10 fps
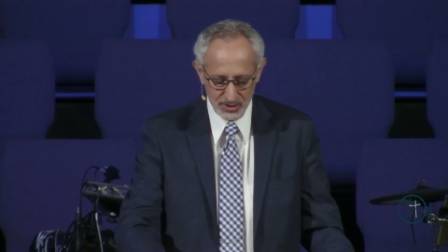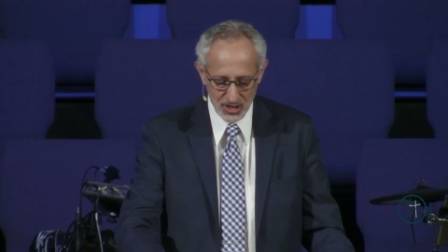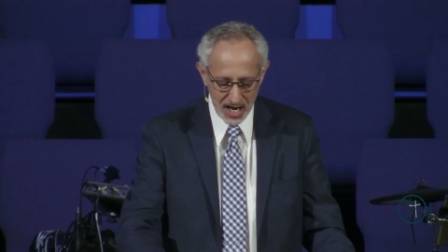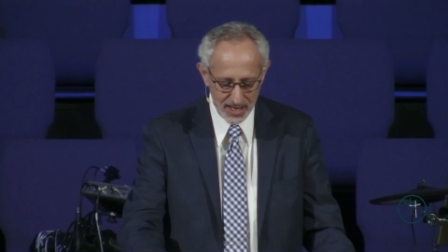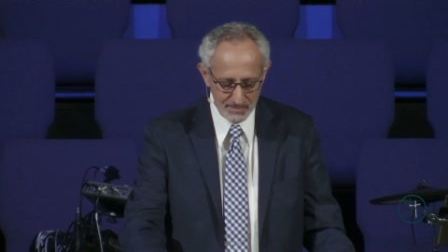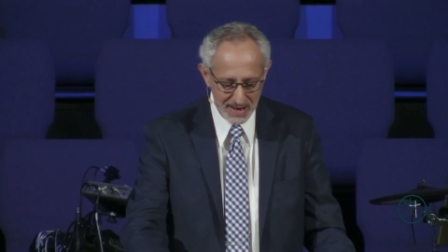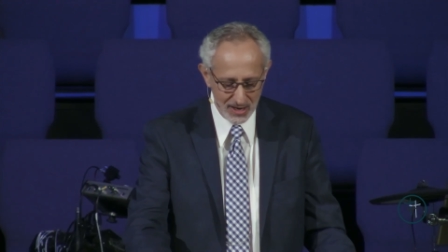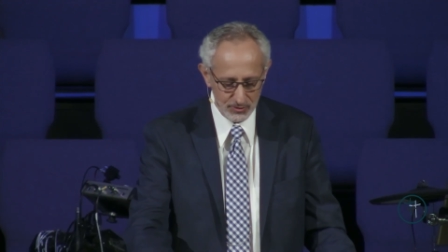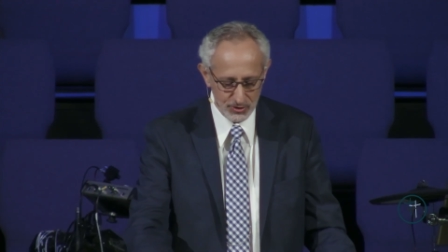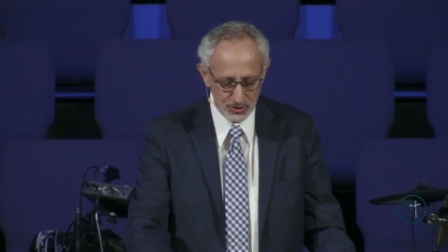entire
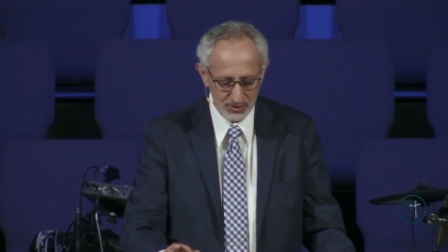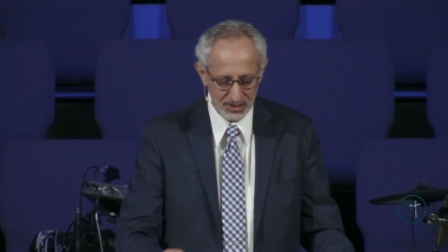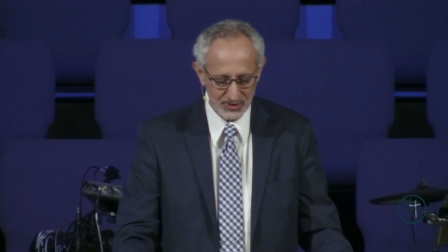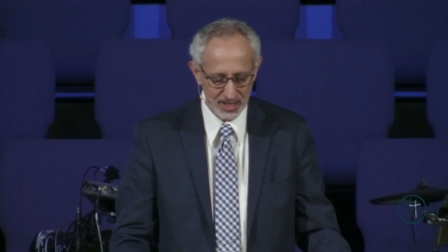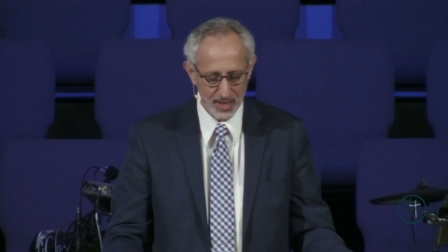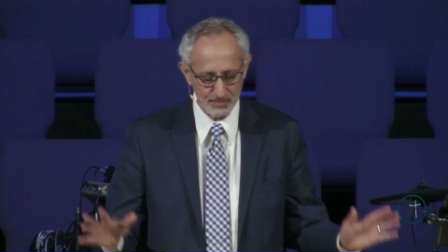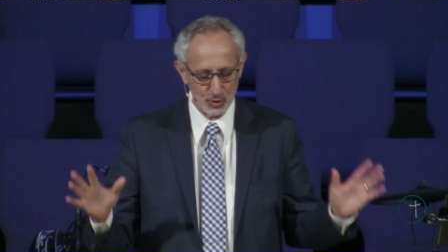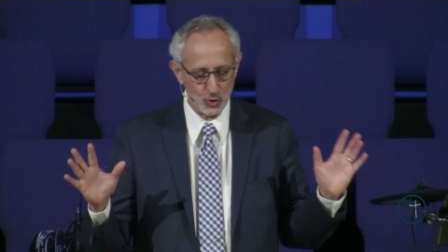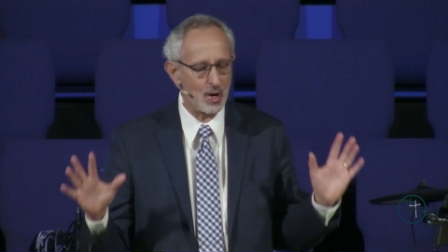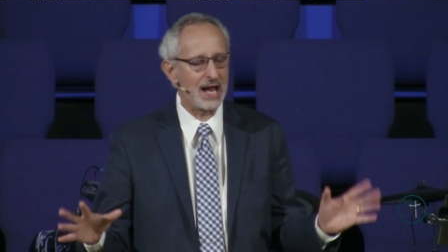mountains so that they
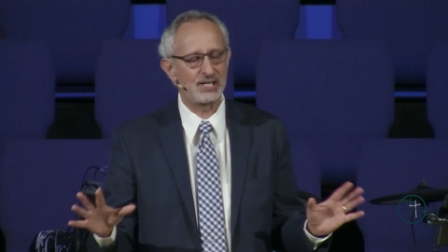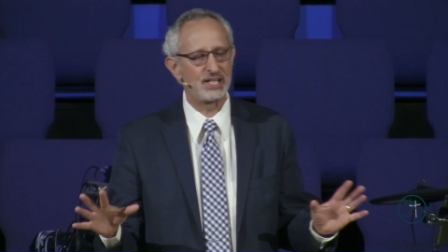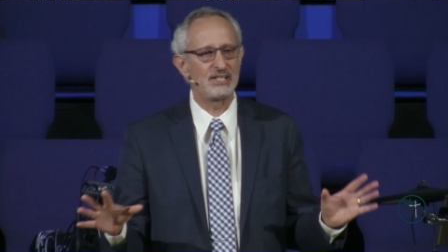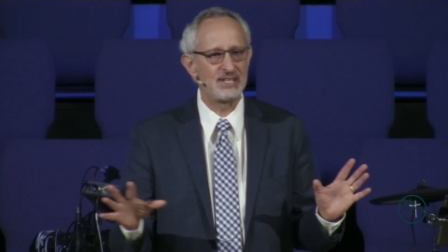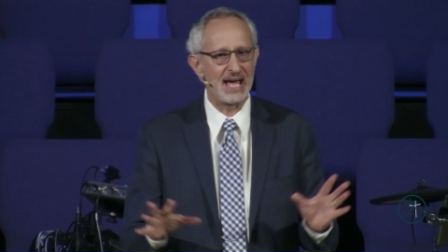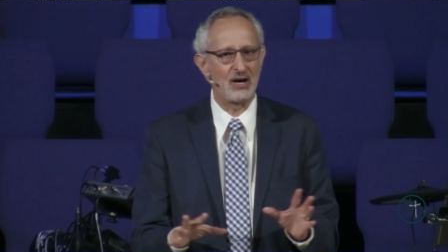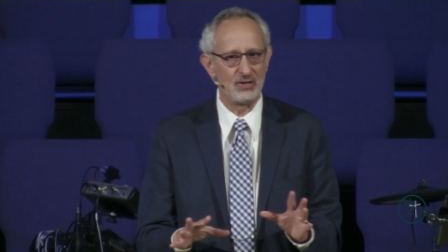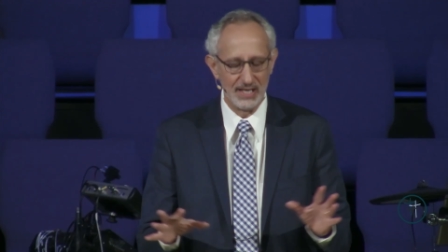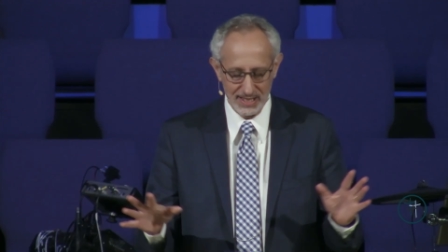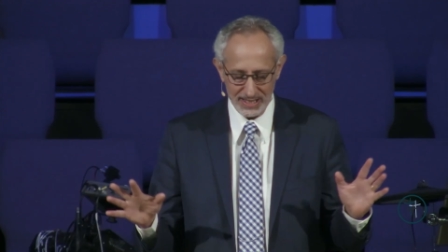come crashing
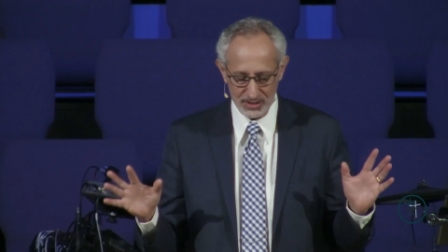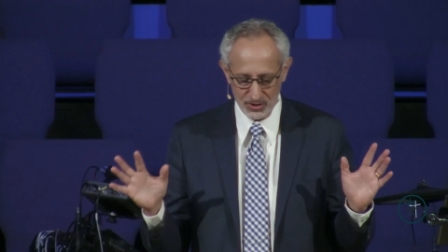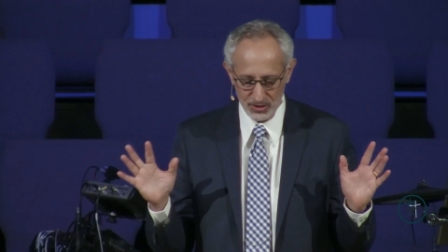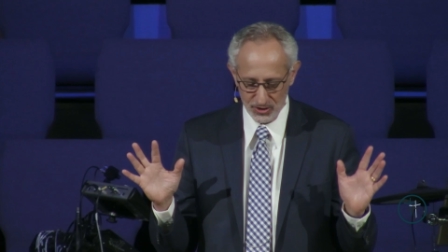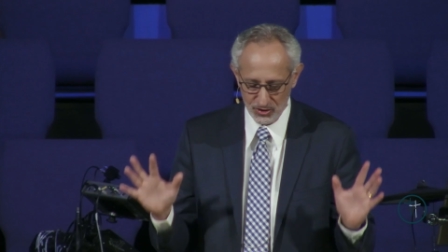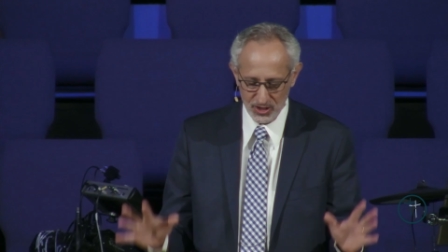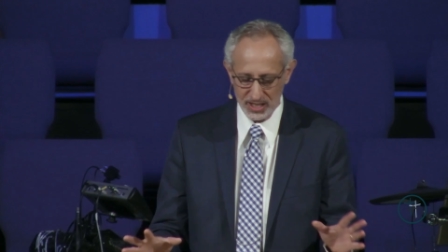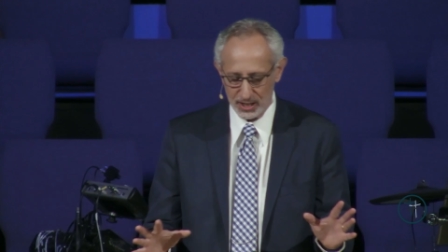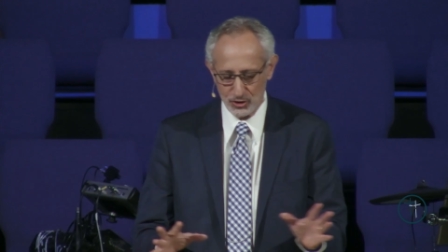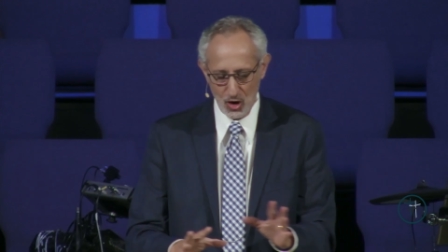down into the sea,